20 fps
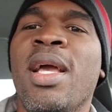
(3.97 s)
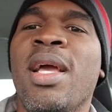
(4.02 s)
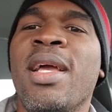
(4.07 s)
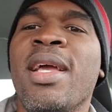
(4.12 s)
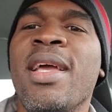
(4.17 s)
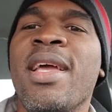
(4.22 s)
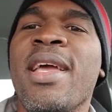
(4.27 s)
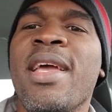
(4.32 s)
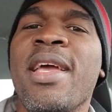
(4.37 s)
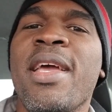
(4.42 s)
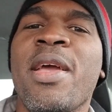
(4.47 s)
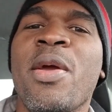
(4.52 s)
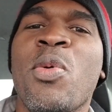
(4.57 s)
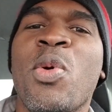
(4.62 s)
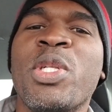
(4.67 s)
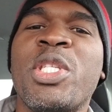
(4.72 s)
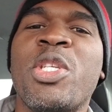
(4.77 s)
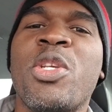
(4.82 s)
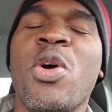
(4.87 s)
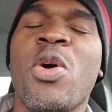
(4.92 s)
Hey,
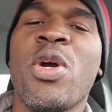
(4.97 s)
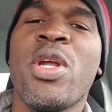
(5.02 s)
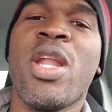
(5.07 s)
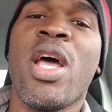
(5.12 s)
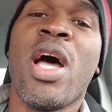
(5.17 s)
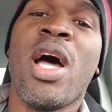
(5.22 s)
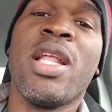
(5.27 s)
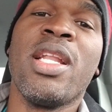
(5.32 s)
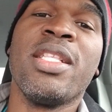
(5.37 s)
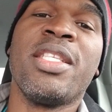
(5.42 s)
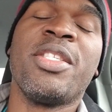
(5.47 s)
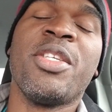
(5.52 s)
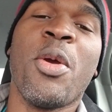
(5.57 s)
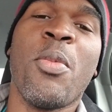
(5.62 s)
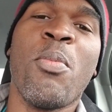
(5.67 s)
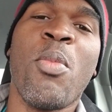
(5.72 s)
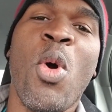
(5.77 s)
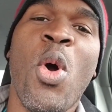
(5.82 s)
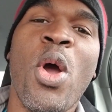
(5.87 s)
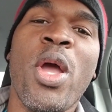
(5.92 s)
what's going on? It's your
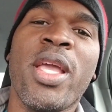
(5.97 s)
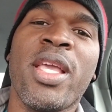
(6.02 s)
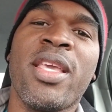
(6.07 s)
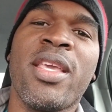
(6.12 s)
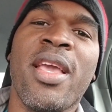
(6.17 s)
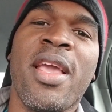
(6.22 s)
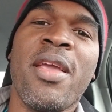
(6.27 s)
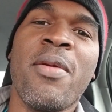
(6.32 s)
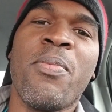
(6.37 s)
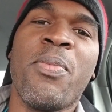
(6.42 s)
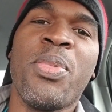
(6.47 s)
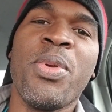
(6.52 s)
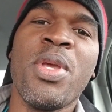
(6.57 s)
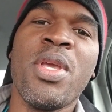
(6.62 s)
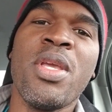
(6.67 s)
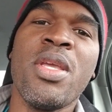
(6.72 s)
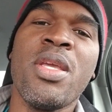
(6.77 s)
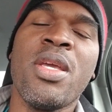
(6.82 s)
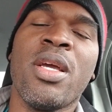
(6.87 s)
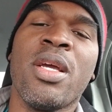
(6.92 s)
boy
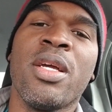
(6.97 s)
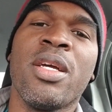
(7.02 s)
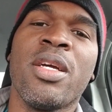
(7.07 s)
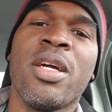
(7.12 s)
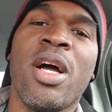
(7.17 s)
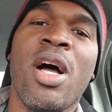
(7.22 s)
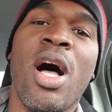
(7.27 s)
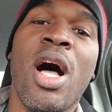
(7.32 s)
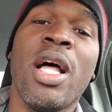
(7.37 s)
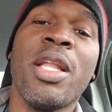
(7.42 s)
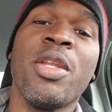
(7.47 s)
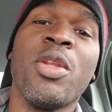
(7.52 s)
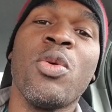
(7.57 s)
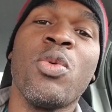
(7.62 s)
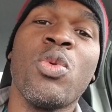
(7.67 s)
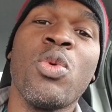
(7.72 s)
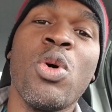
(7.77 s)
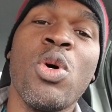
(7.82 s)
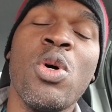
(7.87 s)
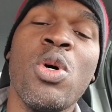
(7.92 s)
KP on the
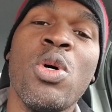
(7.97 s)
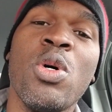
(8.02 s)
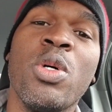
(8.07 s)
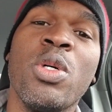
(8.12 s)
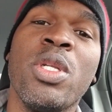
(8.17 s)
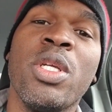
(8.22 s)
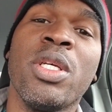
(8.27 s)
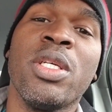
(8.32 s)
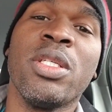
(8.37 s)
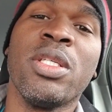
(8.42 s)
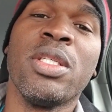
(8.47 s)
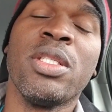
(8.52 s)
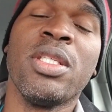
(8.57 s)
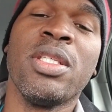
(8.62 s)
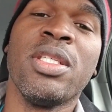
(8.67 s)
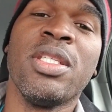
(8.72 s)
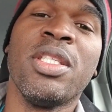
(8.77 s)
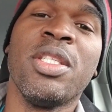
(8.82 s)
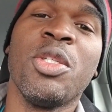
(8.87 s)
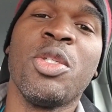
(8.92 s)
road
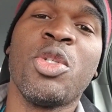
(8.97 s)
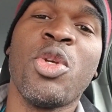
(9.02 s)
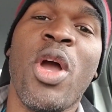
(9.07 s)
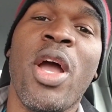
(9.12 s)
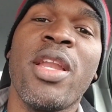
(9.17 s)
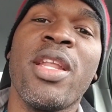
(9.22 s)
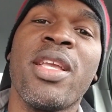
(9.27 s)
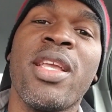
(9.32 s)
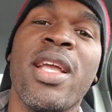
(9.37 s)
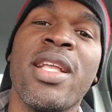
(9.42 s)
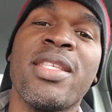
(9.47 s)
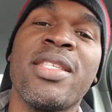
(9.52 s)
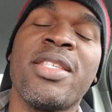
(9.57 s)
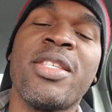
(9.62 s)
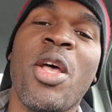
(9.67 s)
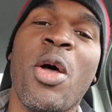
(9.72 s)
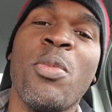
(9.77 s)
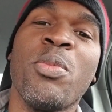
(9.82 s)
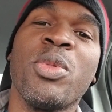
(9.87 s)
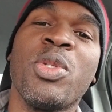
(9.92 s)
trying to get
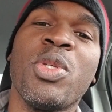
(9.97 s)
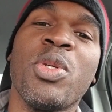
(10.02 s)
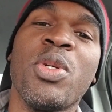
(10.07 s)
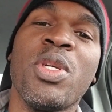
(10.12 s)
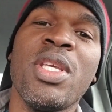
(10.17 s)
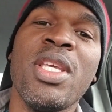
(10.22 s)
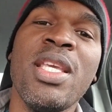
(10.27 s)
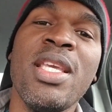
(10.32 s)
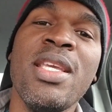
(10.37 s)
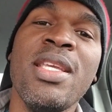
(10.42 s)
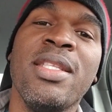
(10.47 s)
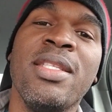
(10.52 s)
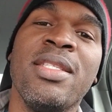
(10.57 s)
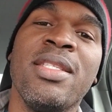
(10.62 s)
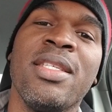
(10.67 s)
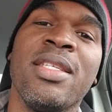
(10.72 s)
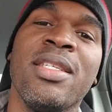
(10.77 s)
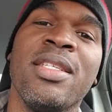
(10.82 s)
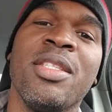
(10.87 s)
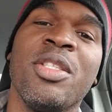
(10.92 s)
something to
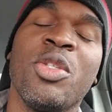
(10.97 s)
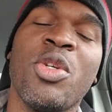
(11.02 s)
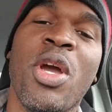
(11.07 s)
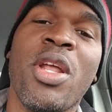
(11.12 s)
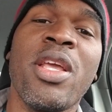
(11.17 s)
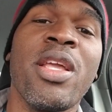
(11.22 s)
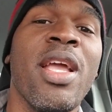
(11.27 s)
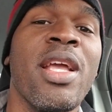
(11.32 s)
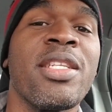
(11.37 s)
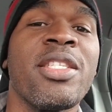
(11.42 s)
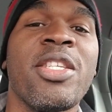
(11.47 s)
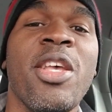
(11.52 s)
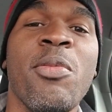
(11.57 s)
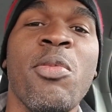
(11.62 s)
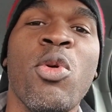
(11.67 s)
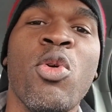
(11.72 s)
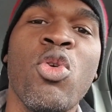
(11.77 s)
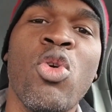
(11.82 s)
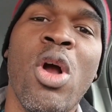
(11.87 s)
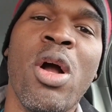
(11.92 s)
eat, trying to get
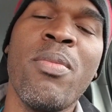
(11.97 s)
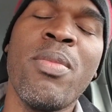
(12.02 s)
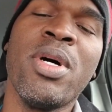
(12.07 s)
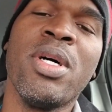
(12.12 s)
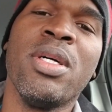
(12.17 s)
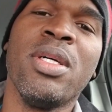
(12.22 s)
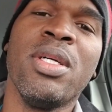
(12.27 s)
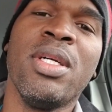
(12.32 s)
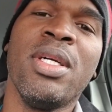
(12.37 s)
some grub.